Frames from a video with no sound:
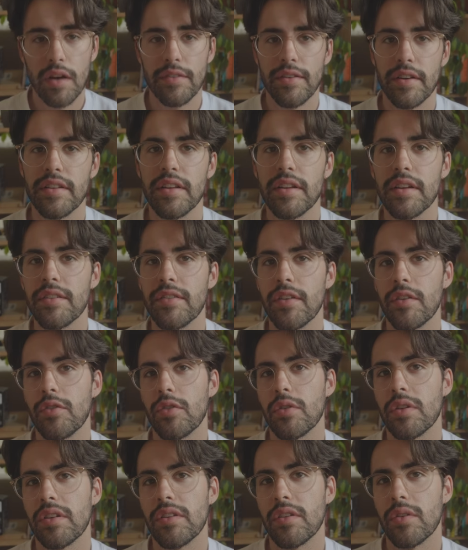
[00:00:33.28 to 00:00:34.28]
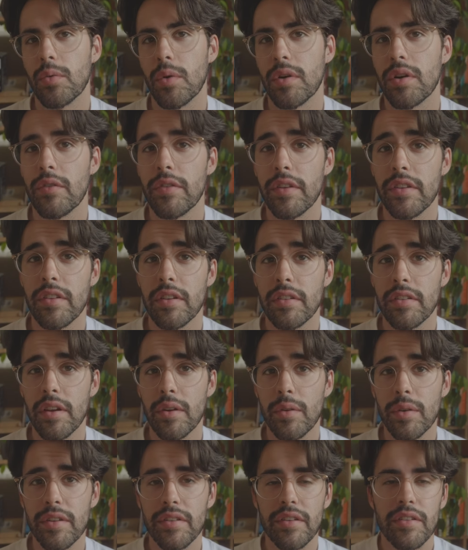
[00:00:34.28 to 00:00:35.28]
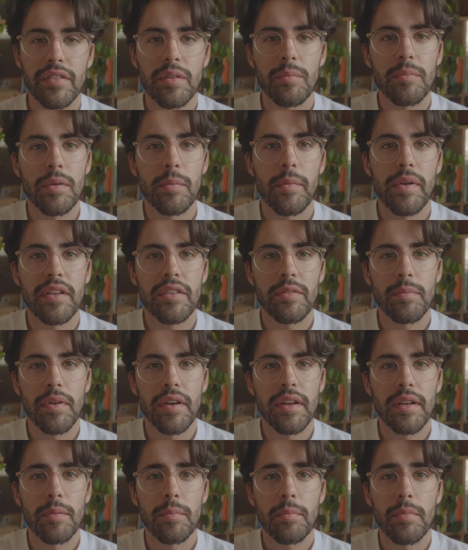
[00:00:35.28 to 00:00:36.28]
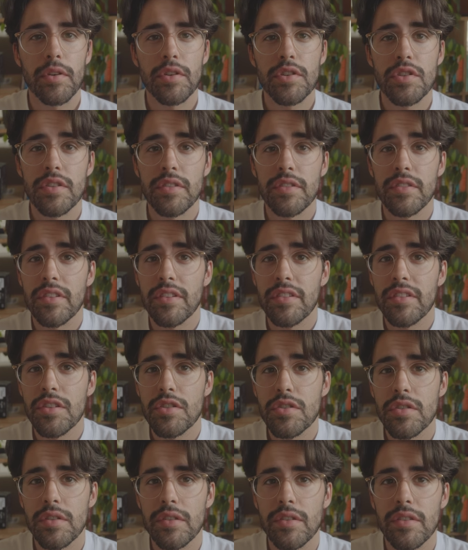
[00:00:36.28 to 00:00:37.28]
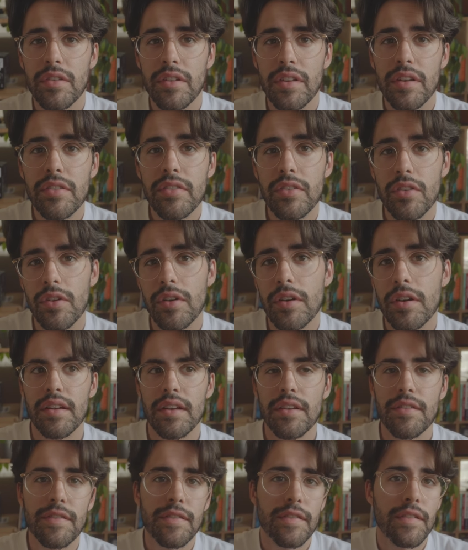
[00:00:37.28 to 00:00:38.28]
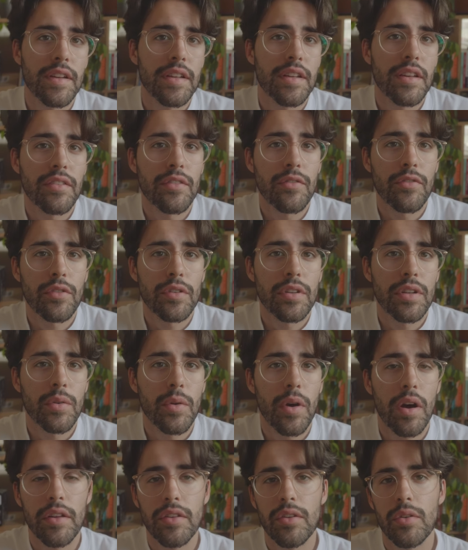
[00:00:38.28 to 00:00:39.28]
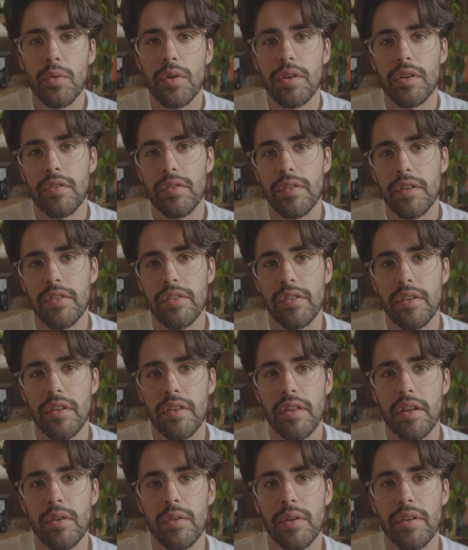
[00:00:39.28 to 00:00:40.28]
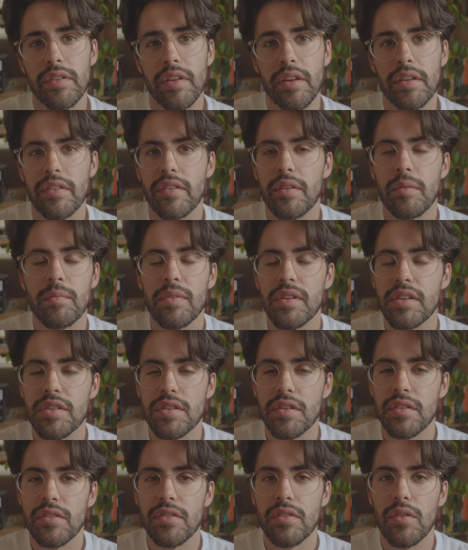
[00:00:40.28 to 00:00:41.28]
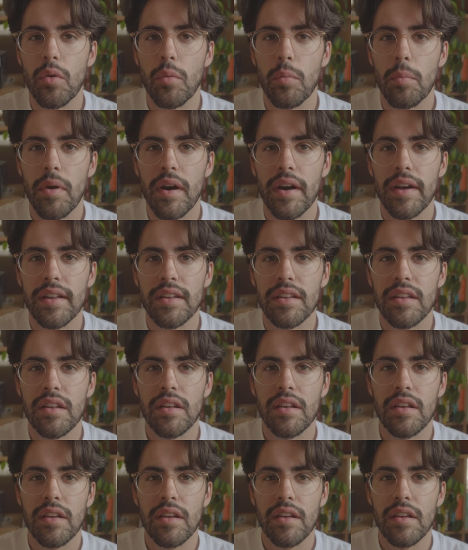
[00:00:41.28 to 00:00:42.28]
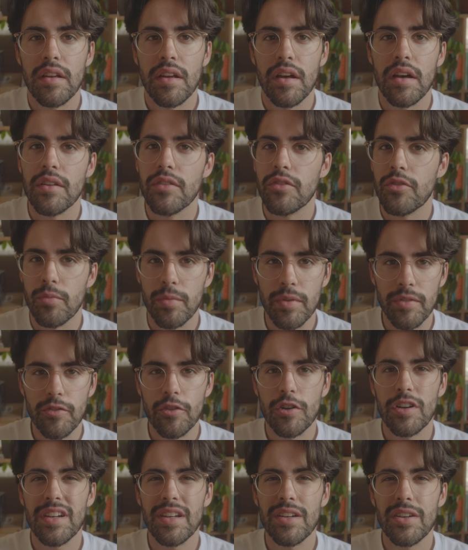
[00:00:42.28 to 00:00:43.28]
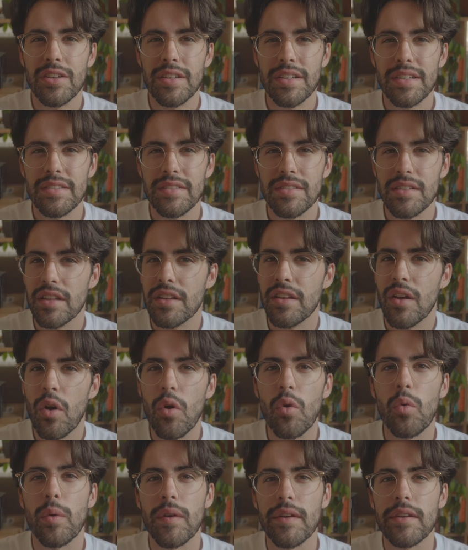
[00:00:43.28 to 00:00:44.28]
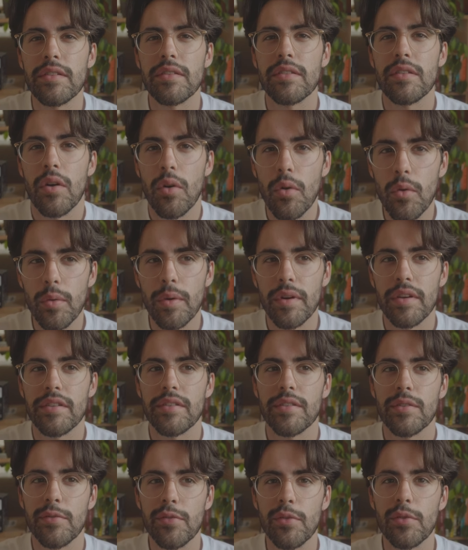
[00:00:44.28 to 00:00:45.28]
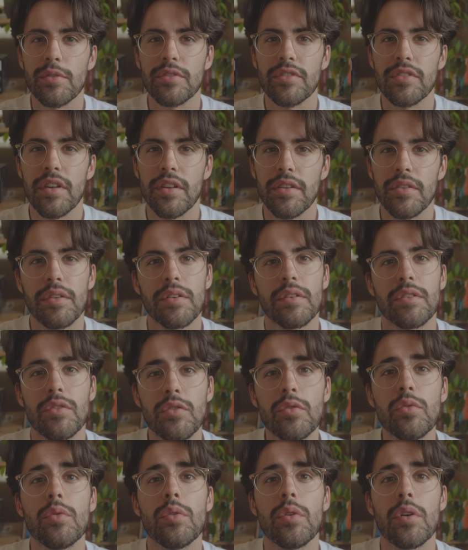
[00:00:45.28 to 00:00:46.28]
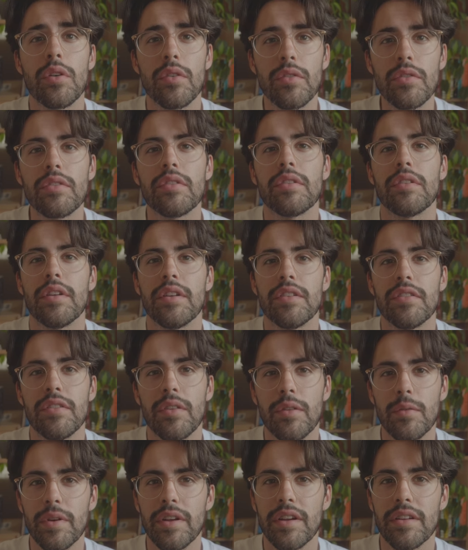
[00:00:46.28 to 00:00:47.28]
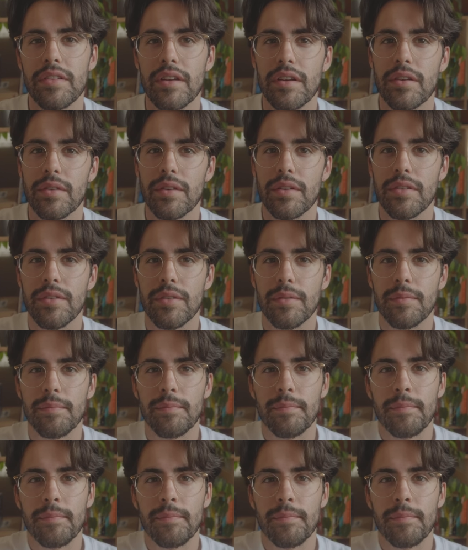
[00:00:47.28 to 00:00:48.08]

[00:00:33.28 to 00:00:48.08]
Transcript: I found that if they fall under one of these categories, it simply makes my purchase decisions easier. If it doesn't fall under one of these categories, I simply just don't buy it. And to be fairly honest, it always, always falls under two of these three categories.